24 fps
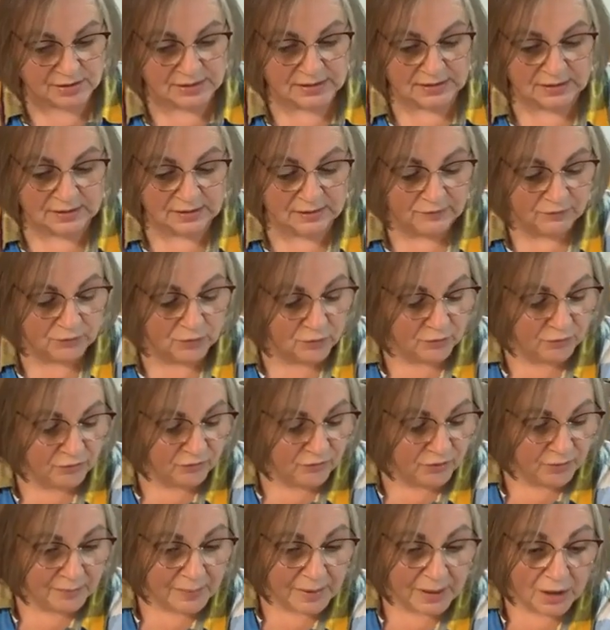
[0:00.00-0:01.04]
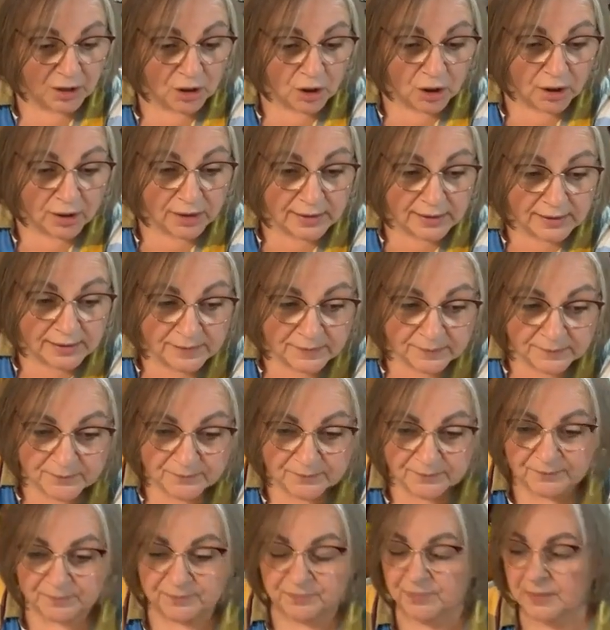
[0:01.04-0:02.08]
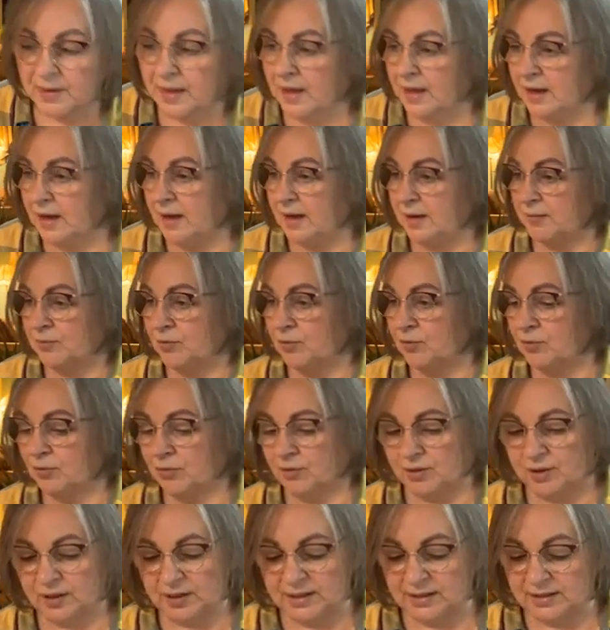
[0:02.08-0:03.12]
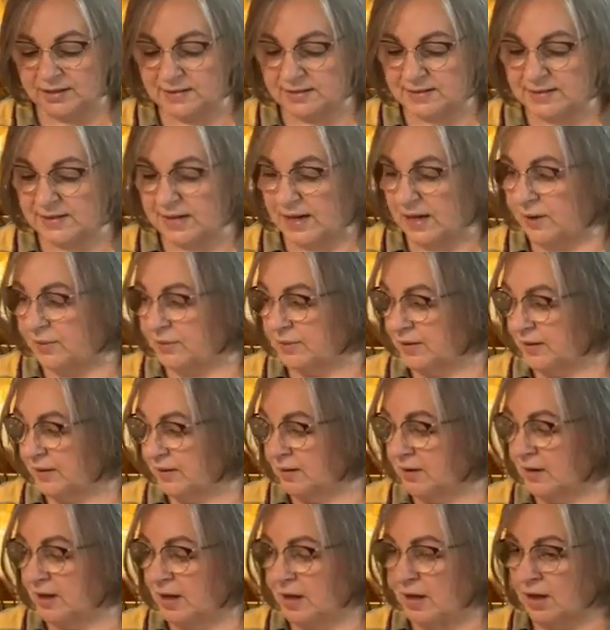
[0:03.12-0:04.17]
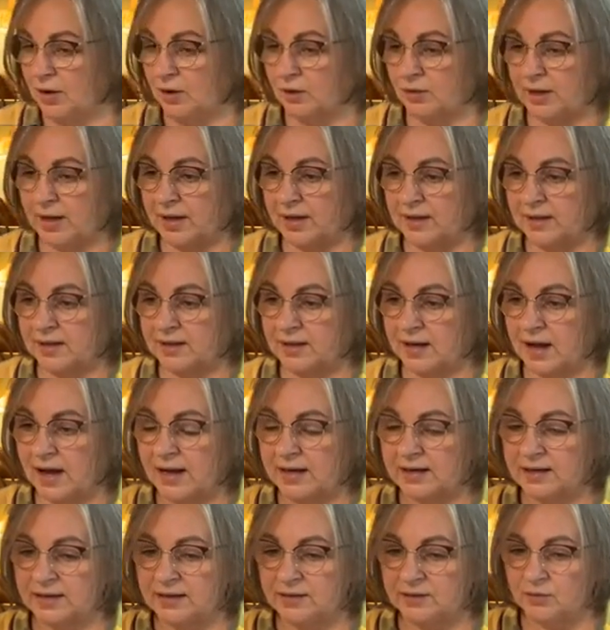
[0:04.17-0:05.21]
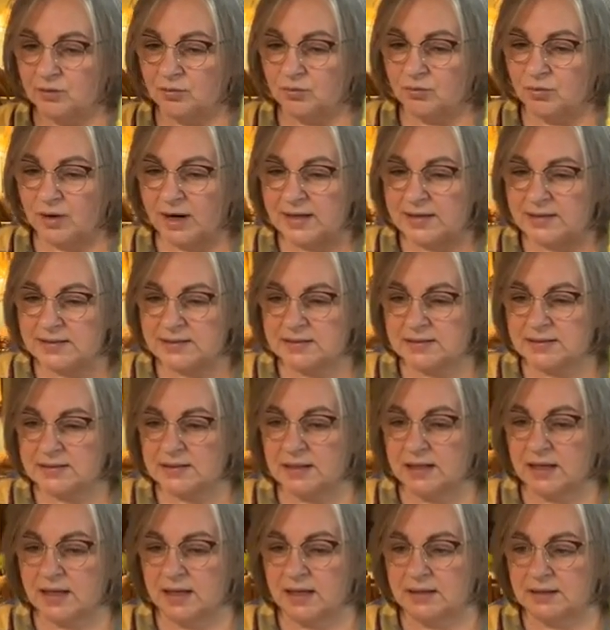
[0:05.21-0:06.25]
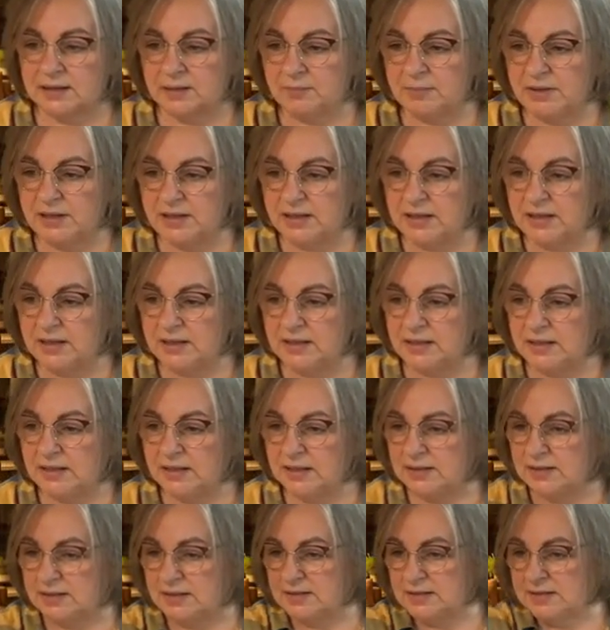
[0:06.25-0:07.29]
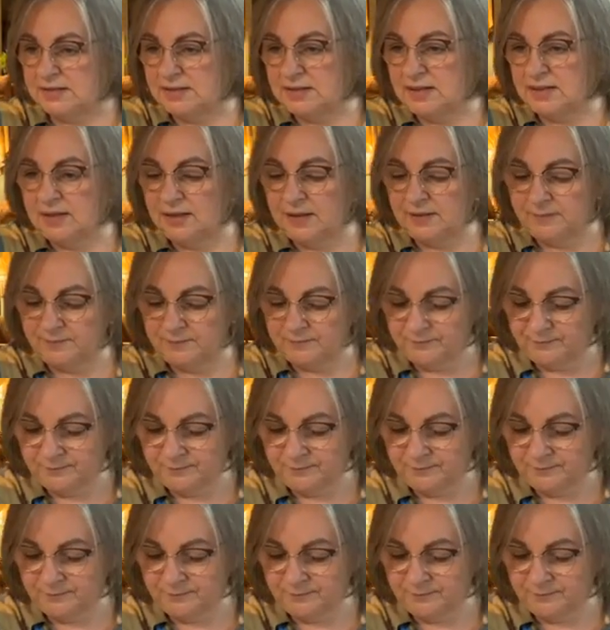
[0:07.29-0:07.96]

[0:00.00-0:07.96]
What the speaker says: These are still left over from my garden. I'm getting down there. Okay, I need the rice and the beans.